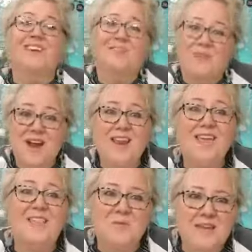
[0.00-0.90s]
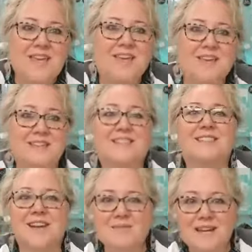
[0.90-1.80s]
Friday and the weekends
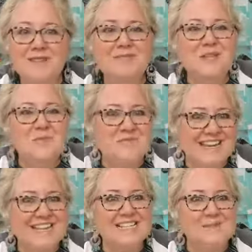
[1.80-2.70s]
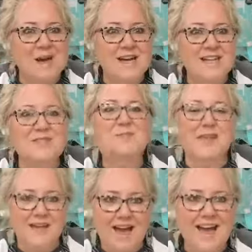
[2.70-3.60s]
sometimes don't mean as much
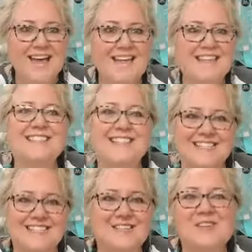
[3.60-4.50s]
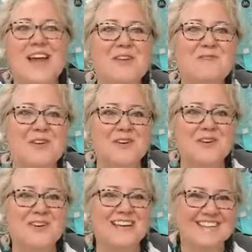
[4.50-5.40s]
because you still gotta
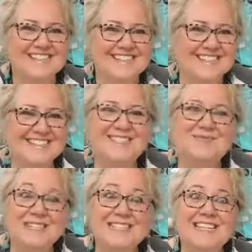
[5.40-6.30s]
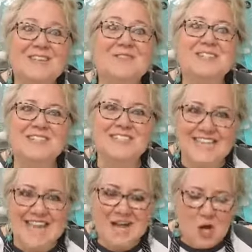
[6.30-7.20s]
work, especially when you're
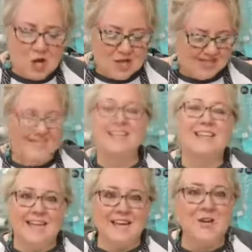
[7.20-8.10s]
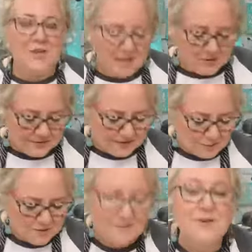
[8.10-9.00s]
single and you're the only
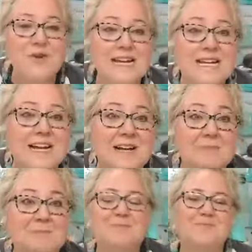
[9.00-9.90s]
source of your income.